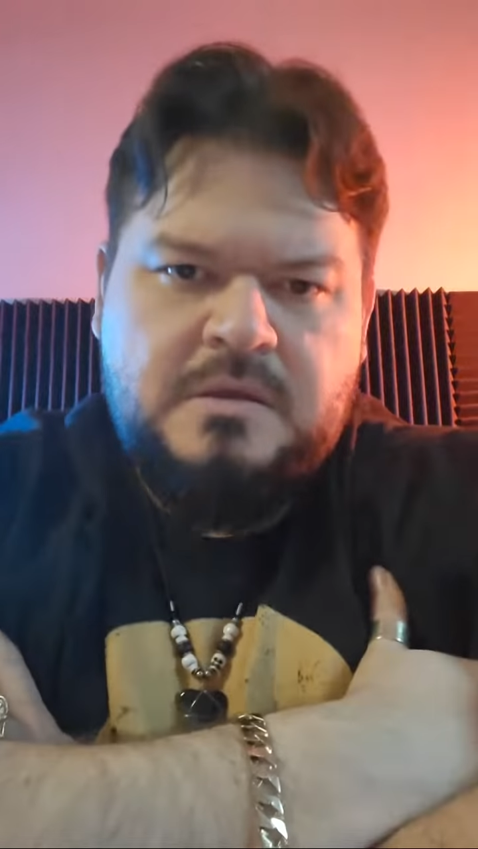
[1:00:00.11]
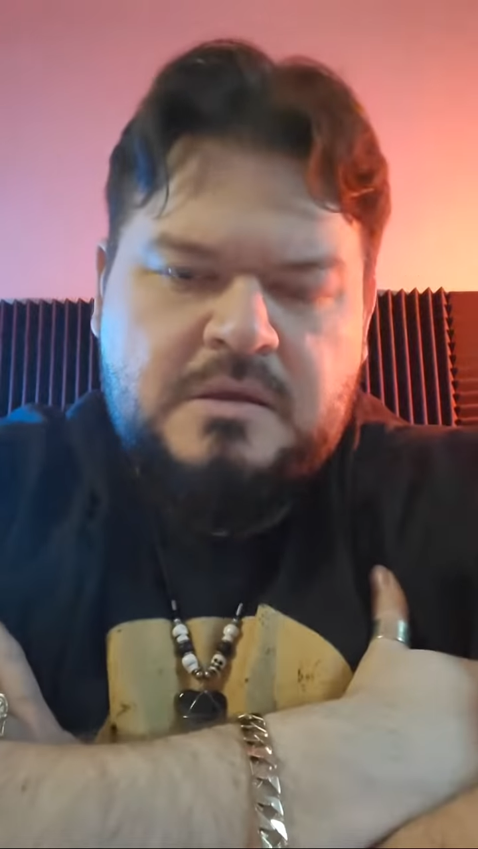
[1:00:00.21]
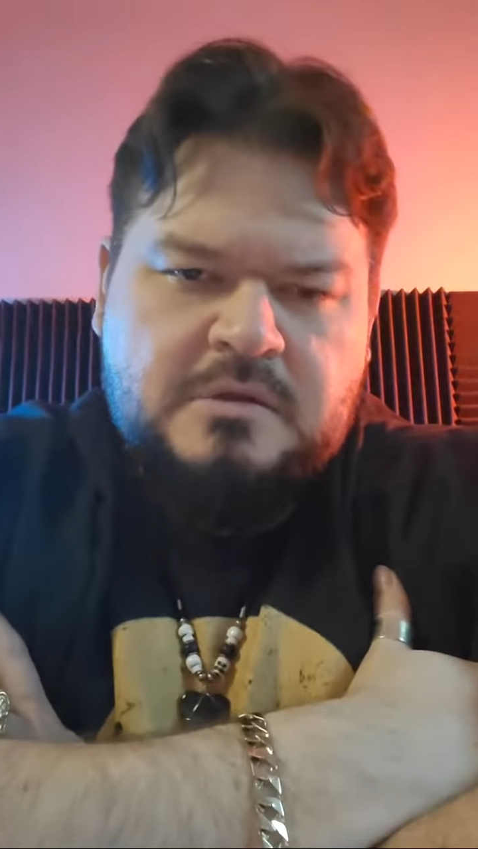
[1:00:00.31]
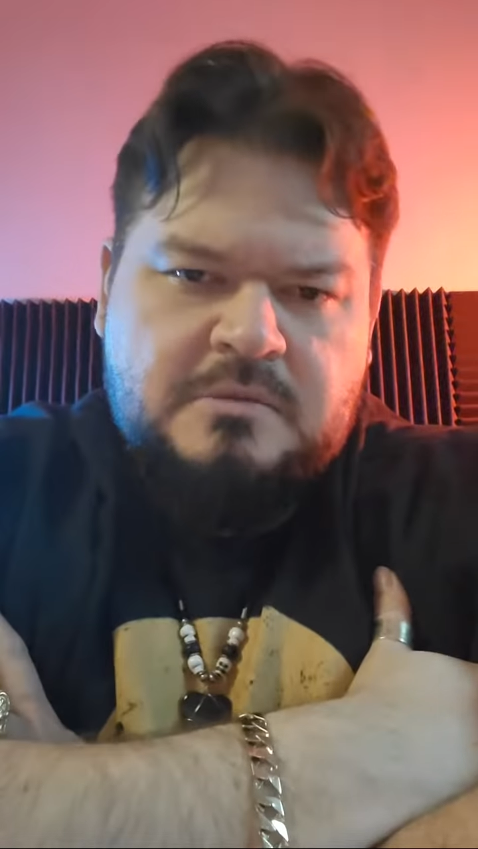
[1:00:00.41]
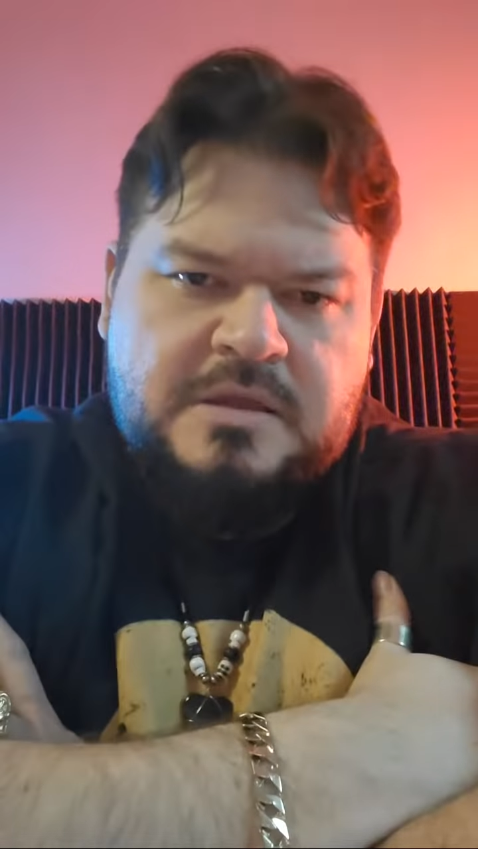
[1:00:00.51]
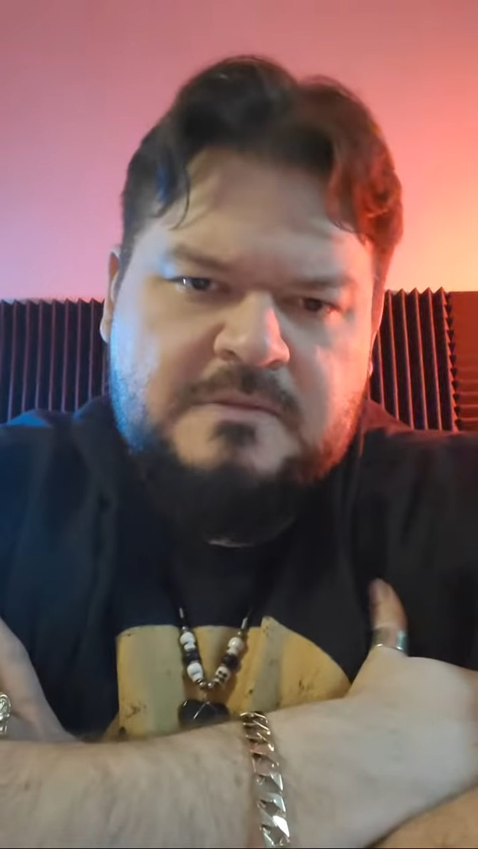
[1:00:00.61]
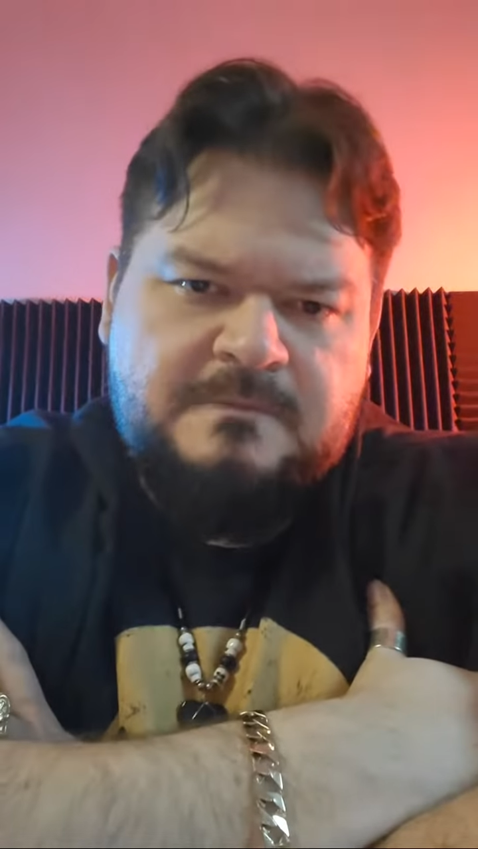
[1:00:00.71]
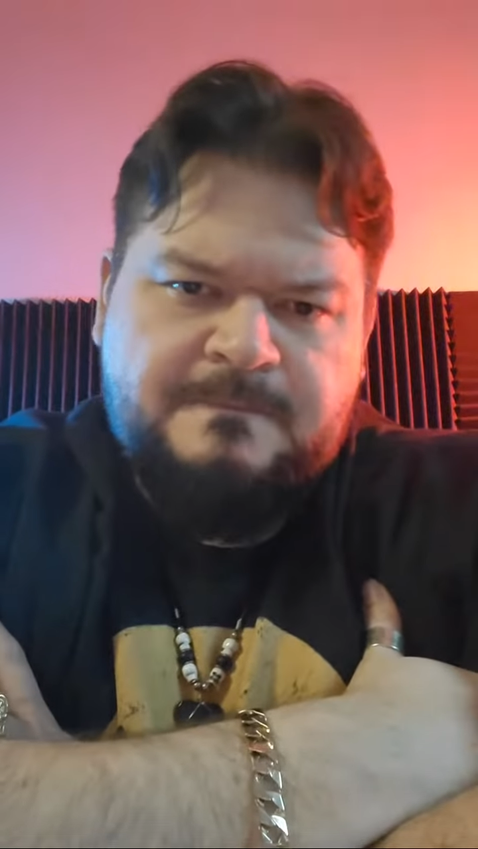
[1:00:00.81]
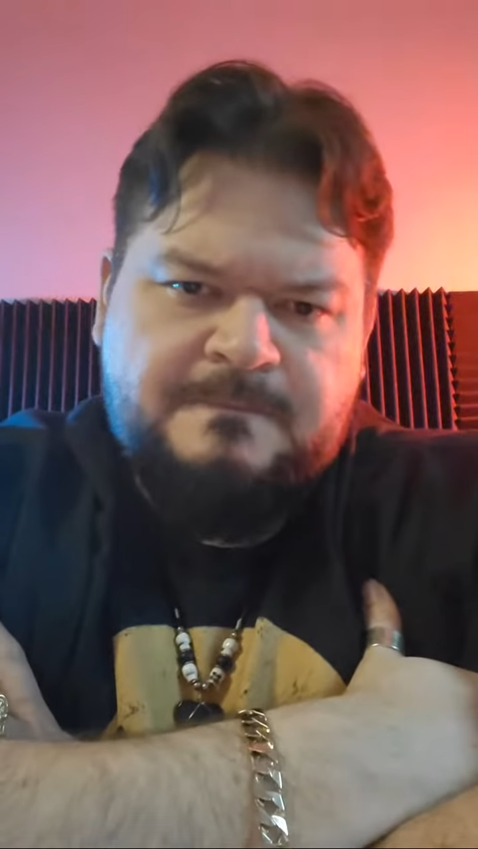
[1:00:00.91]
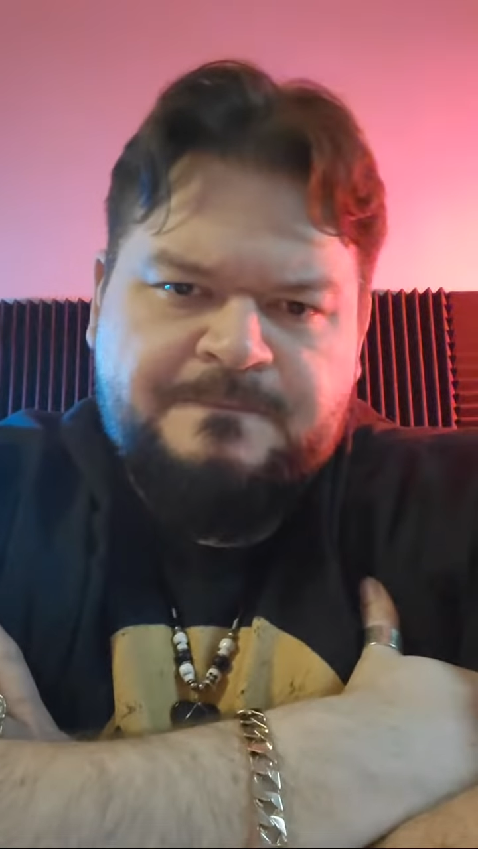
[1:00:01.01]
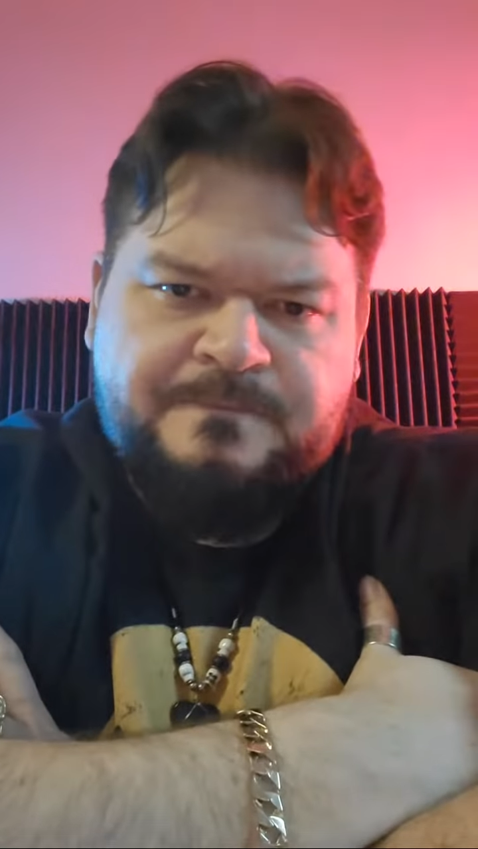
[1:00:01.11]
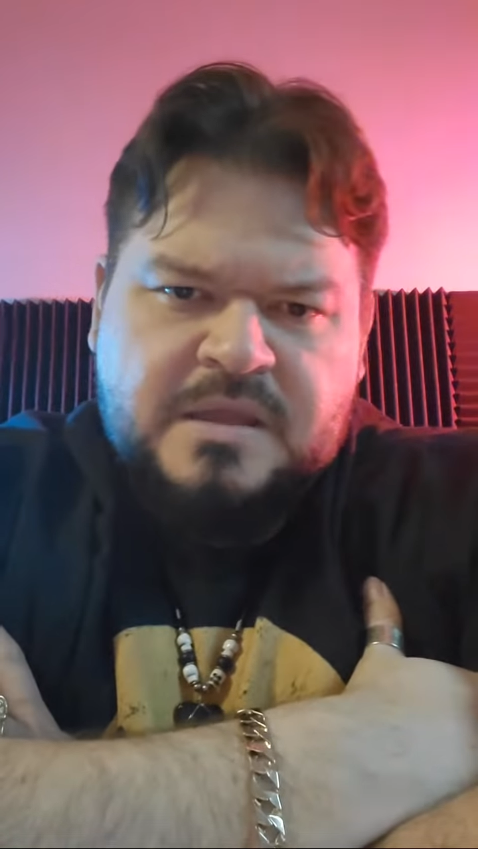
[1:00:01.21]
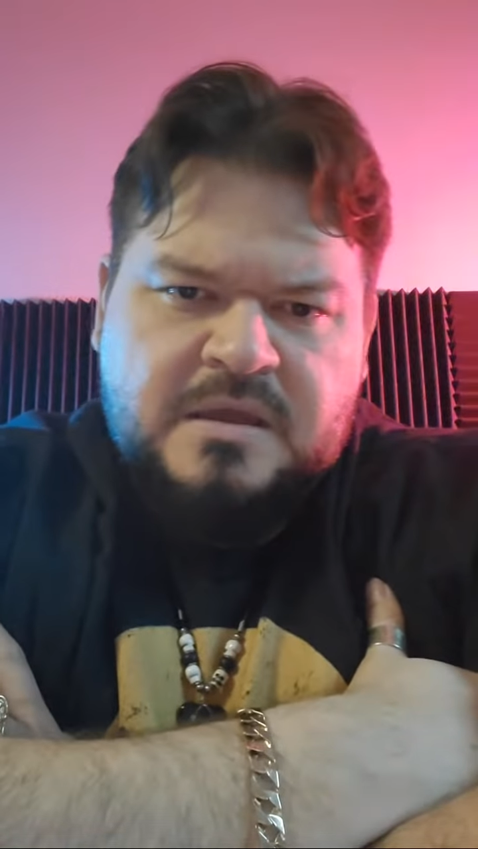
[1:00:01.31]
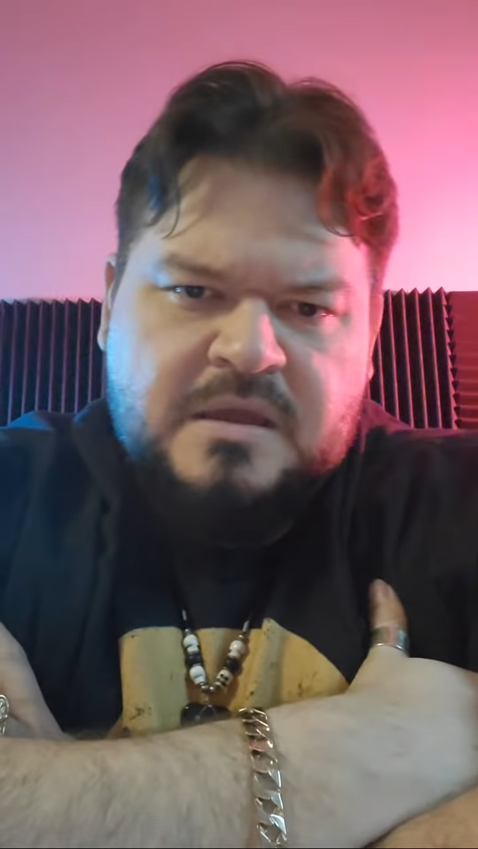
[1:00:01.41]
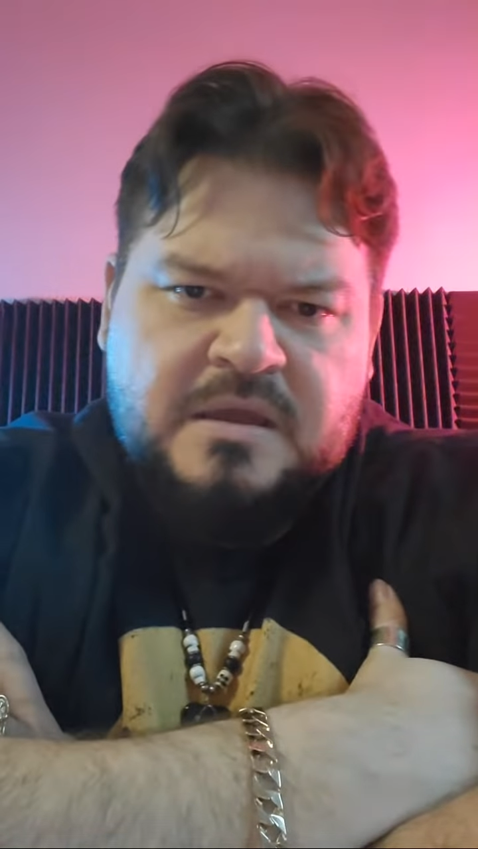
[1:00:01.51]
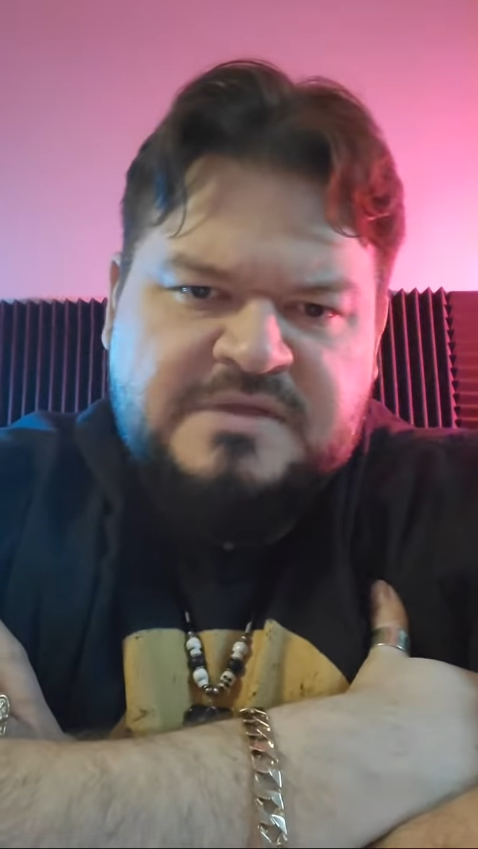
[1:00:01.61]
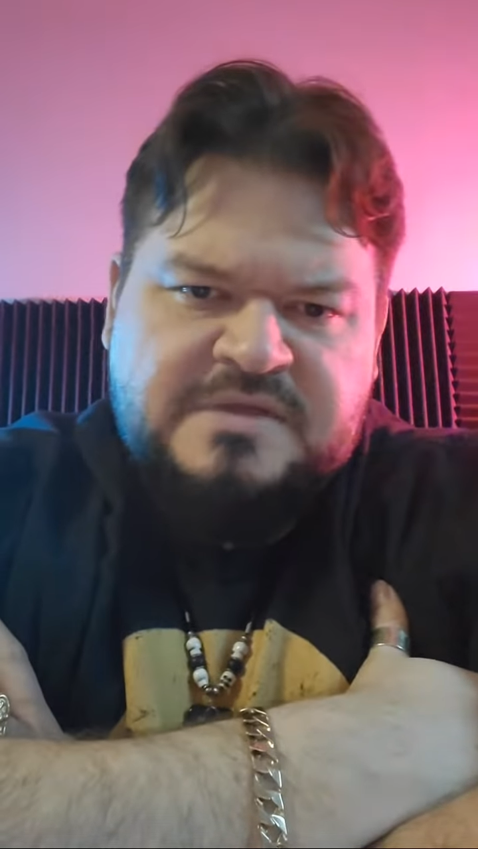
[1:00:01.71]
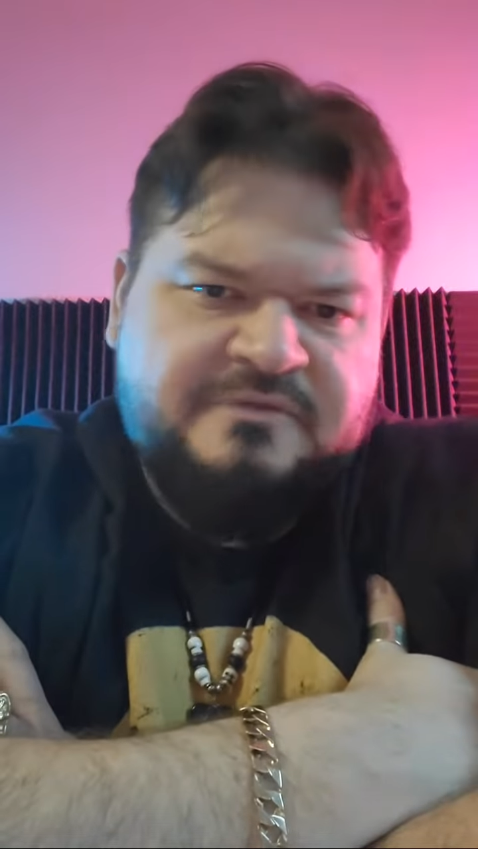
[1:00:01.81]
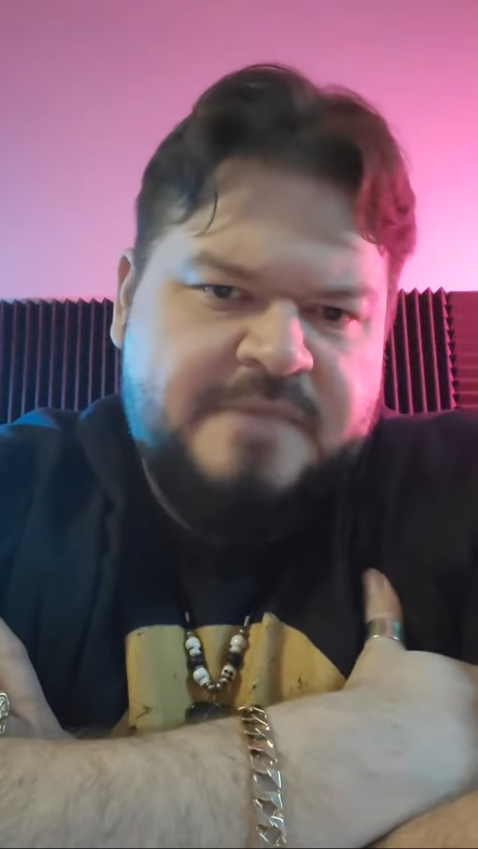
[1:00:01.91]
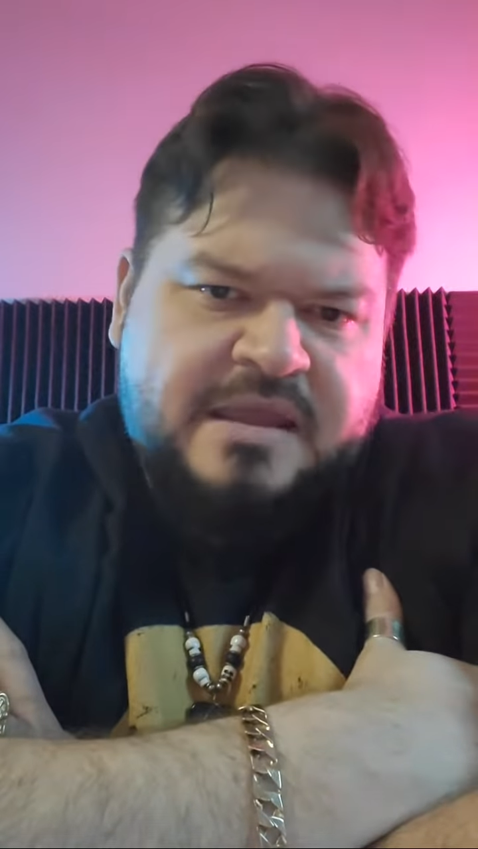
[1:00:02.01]
You know what I mean?
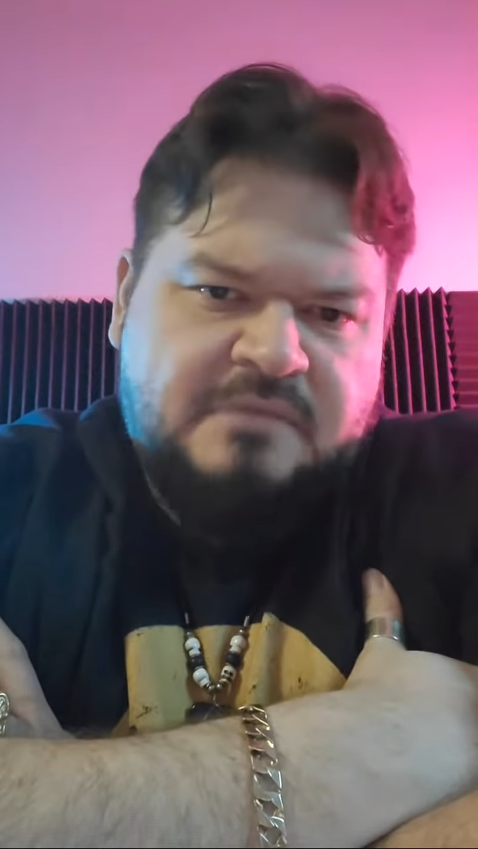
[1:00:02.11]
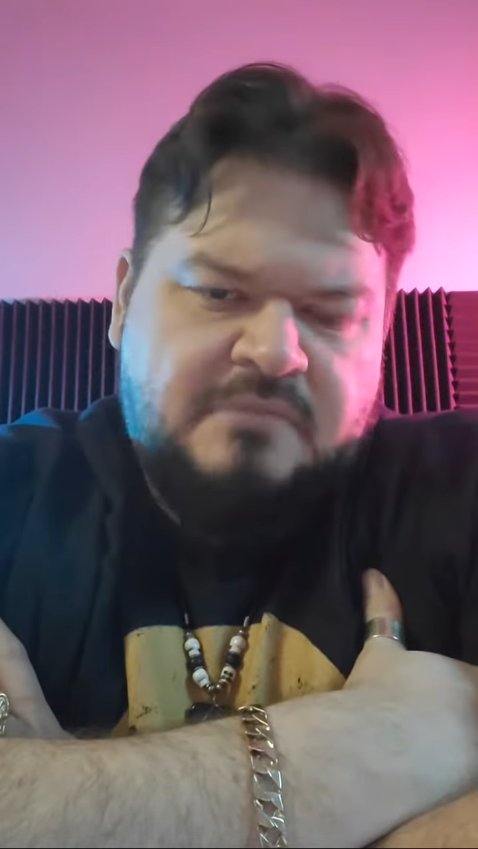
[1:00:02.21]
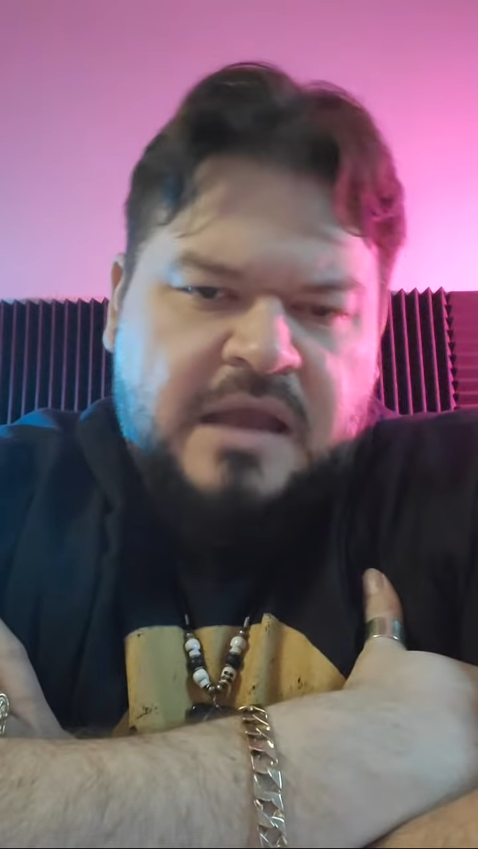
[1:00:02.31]
Different make and